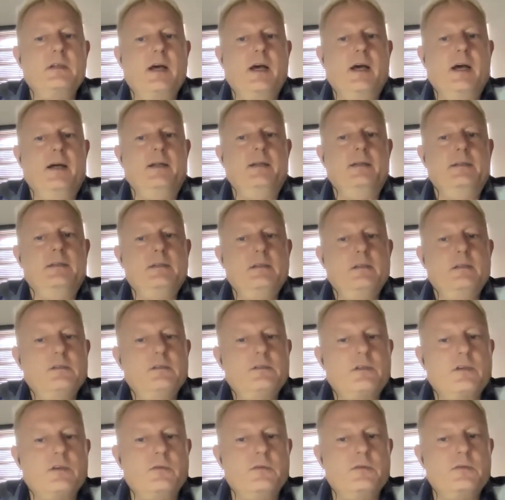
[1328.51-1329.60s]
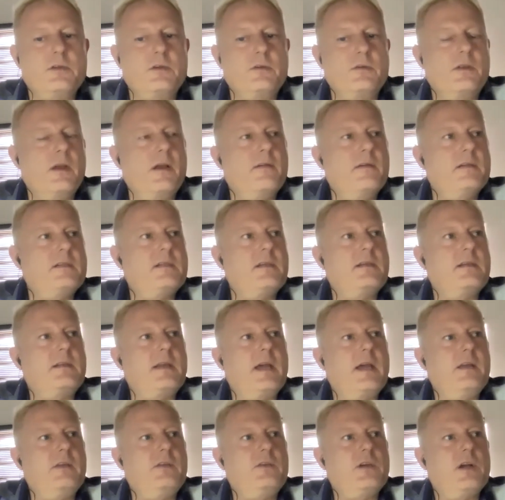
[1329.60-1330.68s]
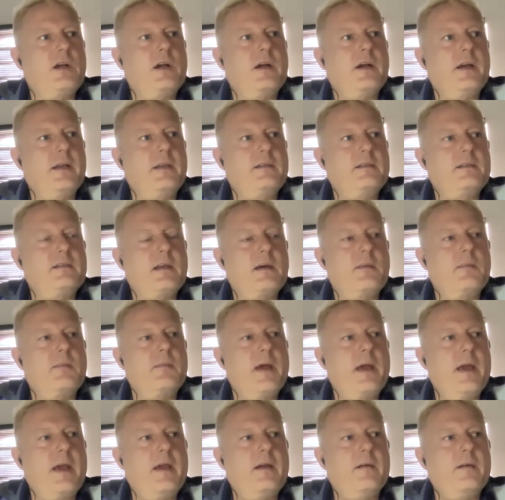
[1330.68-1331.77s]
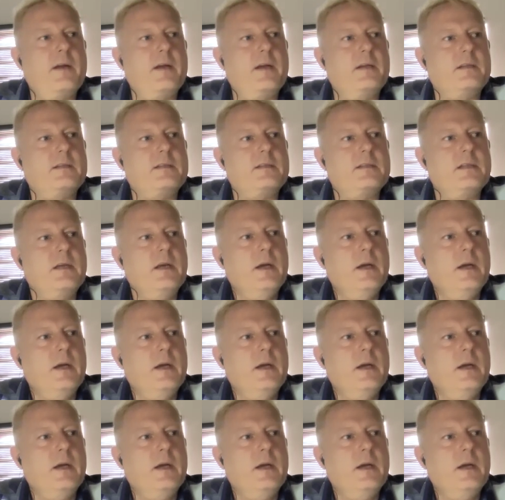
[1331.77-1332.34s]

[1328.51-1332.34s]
And so there is a danger in some areas